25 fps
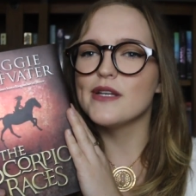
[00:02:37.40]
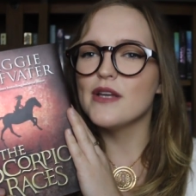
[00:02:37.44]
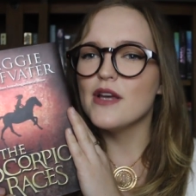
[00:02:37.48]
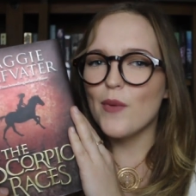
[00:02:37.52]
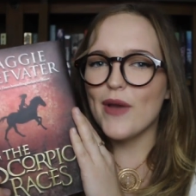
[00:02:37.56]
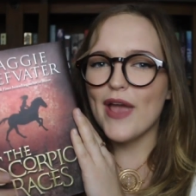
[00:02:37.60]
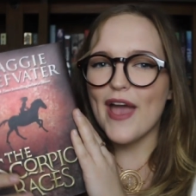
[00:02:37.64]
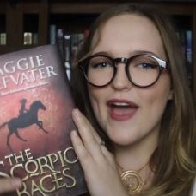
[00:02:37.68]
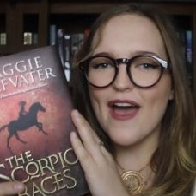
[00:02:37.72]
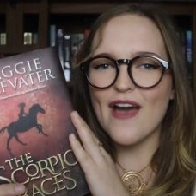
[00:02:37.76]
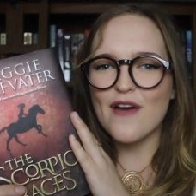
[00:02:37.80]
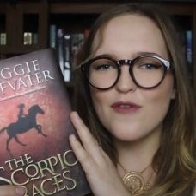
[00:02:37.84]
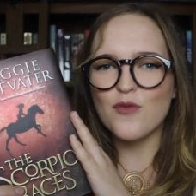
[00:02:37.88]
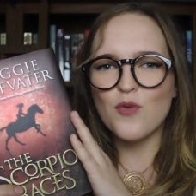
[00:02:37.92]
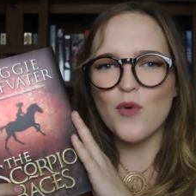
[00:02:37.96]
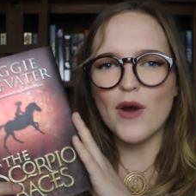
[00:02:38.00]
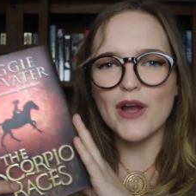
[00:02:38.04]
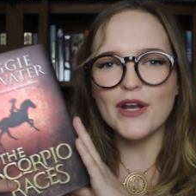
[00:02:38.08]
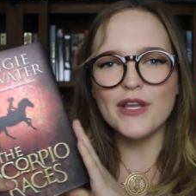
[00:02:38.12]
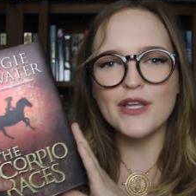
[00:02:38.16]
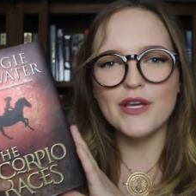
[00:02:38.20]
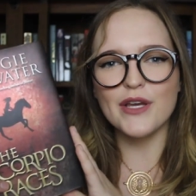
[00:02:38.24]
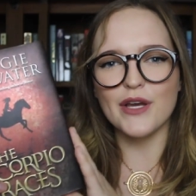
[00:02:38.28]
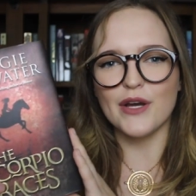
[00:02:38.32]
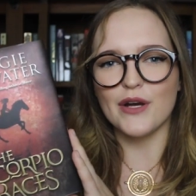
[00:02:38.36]
We have
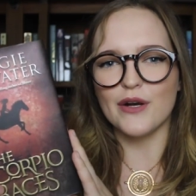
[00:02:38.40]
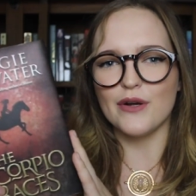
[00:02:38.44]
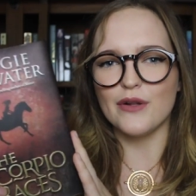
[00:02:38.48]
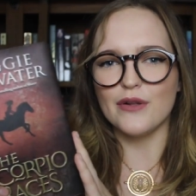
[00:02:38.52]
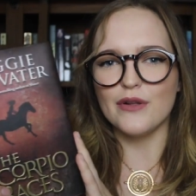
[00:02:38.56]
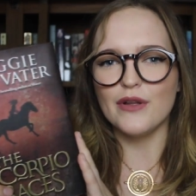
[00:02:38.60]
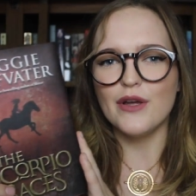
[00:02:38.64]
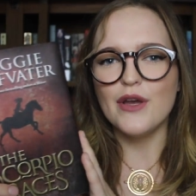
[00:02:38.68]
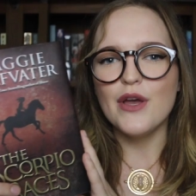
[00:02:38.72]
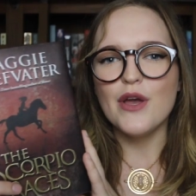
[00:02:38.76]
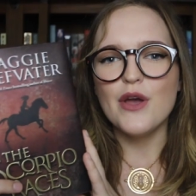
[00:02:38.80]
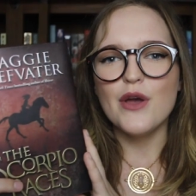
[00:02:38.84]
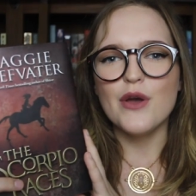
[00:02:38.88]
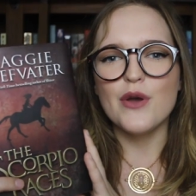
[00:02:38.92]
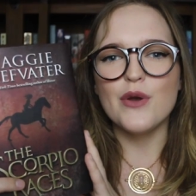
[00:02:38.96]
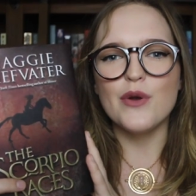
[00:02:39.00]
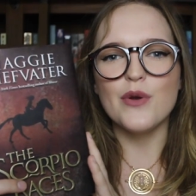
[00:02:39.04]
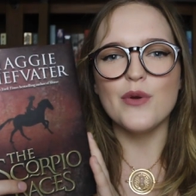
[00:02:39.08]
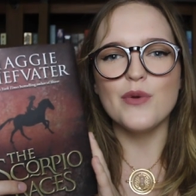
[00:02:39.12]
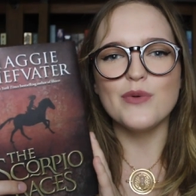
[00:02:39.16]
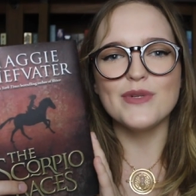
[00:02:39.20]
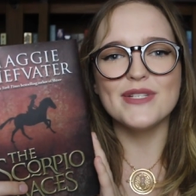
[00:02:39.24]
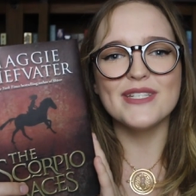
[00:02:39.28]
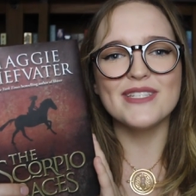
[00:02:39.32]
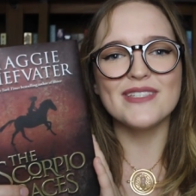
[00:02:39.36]
one girl
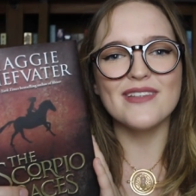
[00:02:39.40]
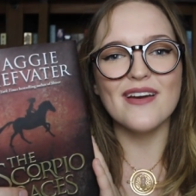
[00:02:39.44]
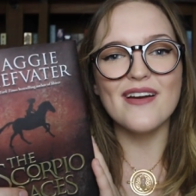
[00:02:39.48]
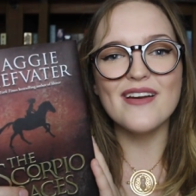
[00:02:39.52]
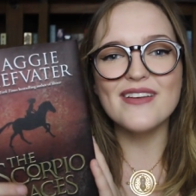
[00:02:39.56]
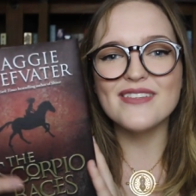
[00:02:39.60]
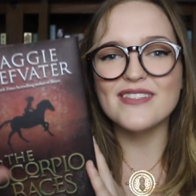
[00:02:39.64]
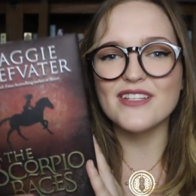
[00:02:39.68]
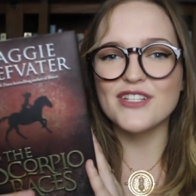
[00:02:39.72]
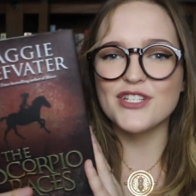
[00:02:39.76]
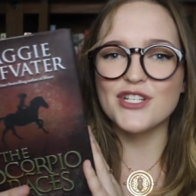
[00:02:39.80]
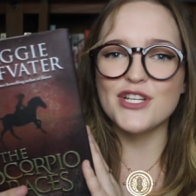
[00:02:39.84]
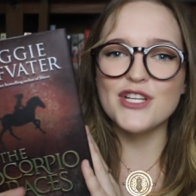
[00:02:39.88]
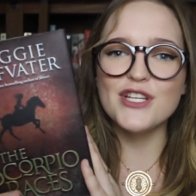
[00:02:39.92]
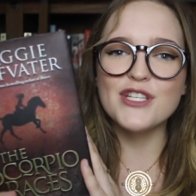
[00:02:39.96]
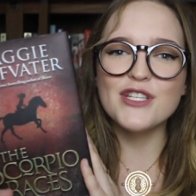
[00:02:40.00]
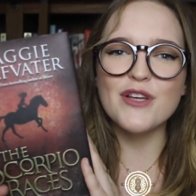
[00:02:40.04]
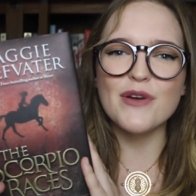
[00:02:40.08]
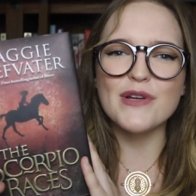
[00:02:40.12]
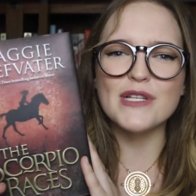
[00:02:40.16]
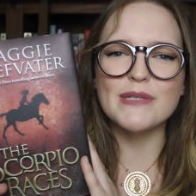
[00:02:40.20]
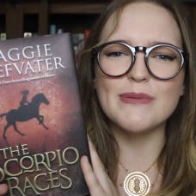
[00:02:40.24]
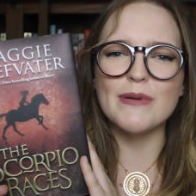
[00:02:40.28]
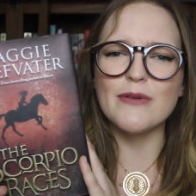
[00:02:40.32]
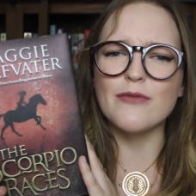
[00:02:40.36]
who decides that she's
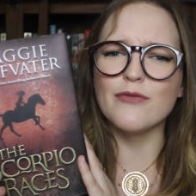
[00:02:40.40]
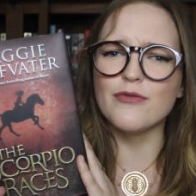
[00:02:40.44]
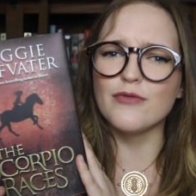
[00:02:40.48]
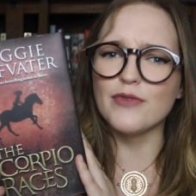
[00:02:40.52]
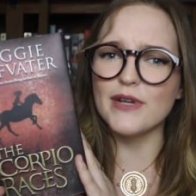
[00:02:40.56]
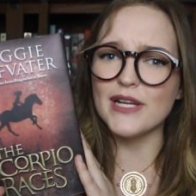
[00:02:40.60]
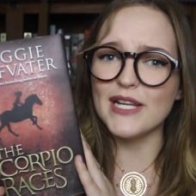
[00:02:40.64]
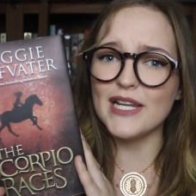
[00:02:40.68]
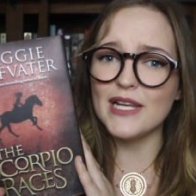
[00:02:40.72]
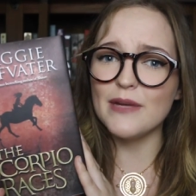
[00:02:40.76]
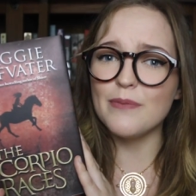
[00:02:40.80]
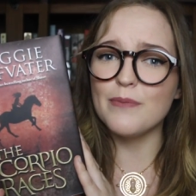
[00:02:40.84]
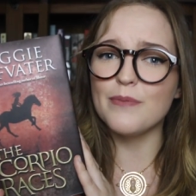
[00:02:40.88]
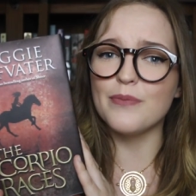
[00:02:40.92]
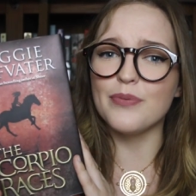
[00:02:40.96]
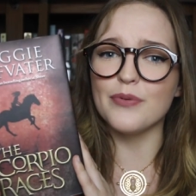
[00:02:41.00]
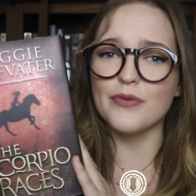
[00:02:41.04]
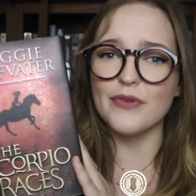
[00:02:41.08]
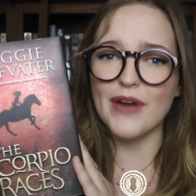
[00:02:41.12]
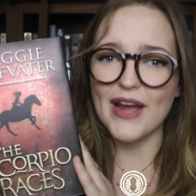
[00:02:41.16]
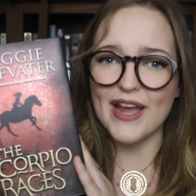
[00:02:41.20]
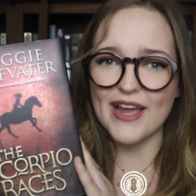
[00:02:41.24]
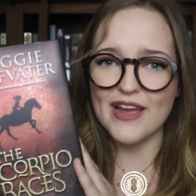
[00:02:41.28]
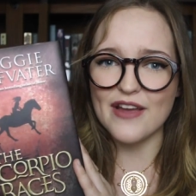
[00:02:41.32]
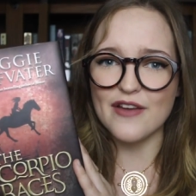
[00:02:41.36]
going to be really
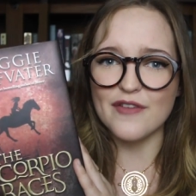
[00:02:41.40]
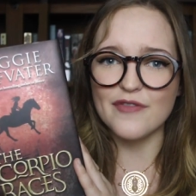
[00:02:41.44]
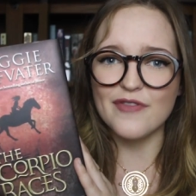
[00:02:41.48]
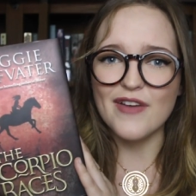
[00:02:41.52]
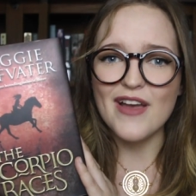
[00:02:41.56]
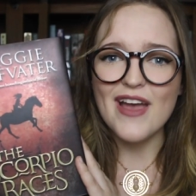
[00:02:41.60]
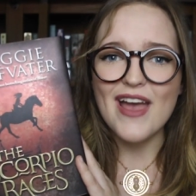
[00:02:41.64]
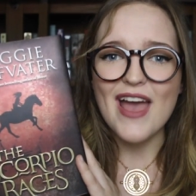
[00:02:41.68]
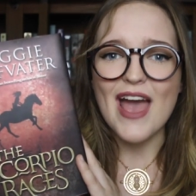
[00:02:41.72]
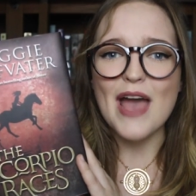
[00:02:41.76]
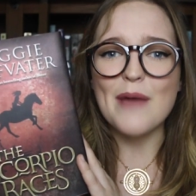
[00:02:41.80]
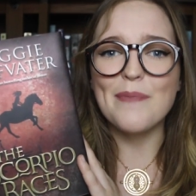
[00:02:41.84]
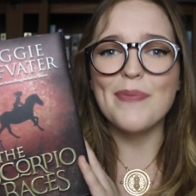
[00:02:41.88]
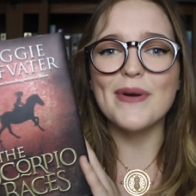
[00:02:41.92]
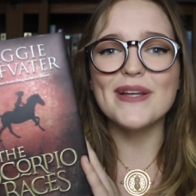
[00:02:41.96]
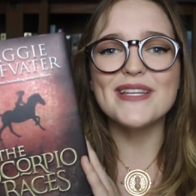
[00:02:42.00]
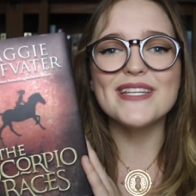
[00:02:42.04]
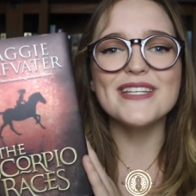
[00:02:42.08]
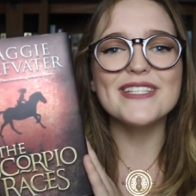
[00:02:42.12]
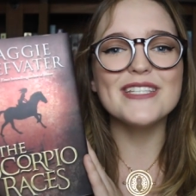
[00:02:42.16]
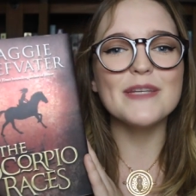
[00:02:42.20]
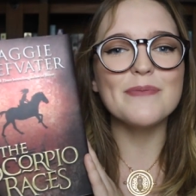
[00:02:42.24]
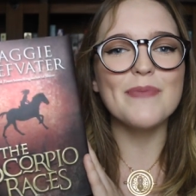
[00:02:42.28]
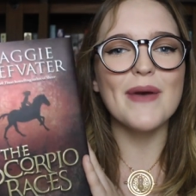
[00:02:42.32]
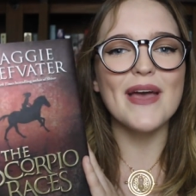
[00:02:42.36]
brave and
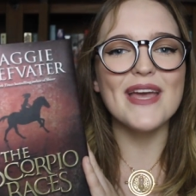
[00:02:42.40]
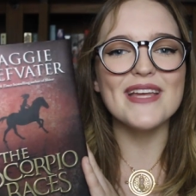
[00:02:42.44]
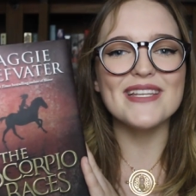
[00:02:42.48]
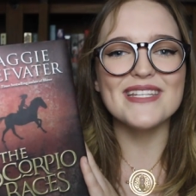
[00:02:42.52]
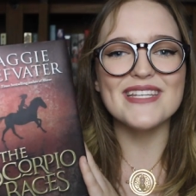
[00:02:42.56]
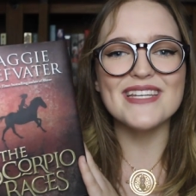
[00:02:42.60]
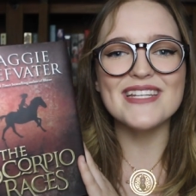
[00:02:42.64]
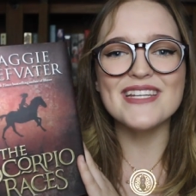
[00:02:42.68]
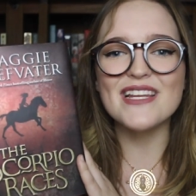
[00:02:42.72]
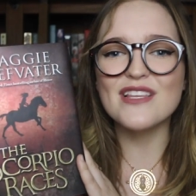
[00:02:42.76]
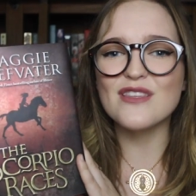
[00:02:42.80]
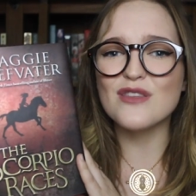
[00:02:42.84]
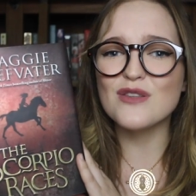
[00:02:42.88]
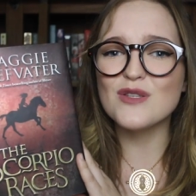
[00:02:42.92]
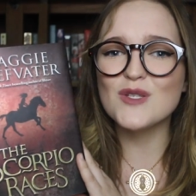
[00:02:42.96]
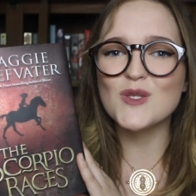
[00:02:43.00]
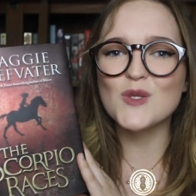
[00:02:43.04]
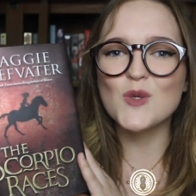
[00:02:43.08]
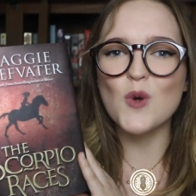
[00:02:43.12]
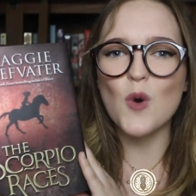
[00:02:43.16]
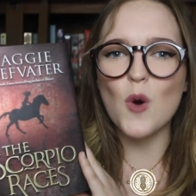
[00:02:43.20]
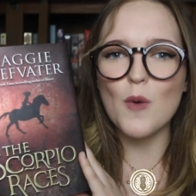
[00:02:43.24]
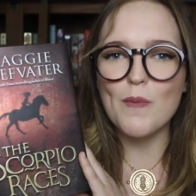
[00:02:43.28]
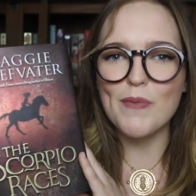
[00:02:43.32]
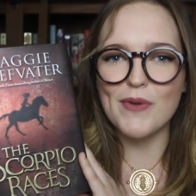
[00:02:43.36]
participate in the
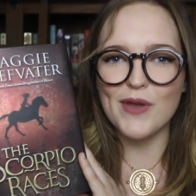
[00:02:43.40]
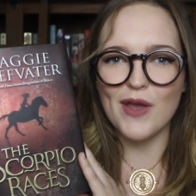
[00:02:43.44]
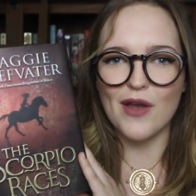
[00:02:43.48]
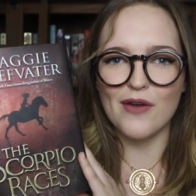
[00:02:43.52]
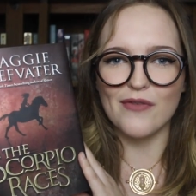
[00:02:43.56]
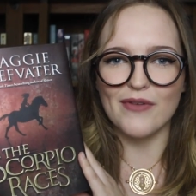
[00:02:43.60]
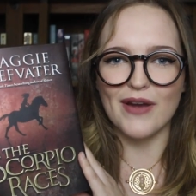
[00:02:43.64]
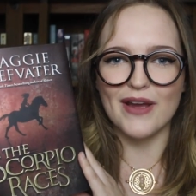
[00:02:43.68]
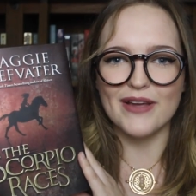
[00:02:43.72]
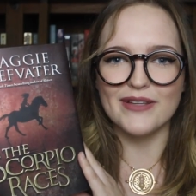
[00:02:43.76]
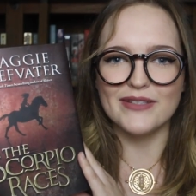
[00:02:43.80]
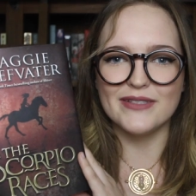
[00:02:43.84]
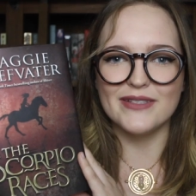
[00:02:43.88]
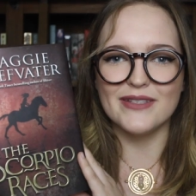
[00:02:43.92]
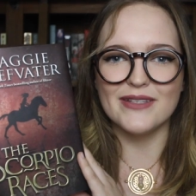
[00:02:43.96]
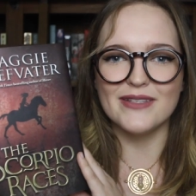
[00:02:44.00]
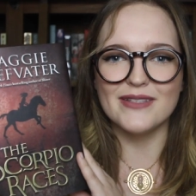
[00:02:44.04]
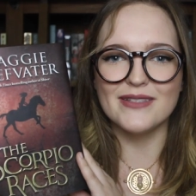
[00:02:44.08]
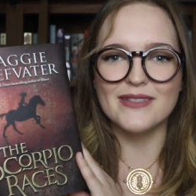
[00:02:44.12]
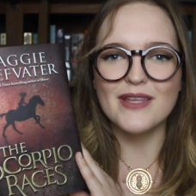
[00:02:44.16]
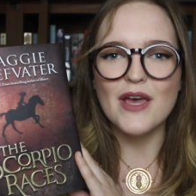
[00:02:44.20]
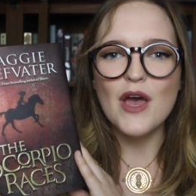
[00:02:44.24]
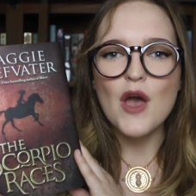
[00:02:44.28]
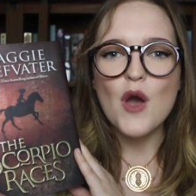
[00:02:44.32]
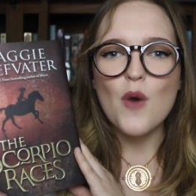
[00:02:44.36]
Scorpio
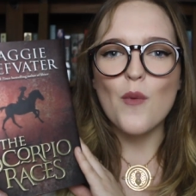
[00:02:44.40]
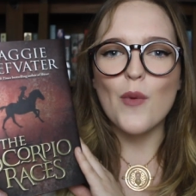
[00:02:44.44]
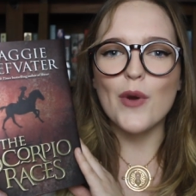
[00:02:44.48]
Races,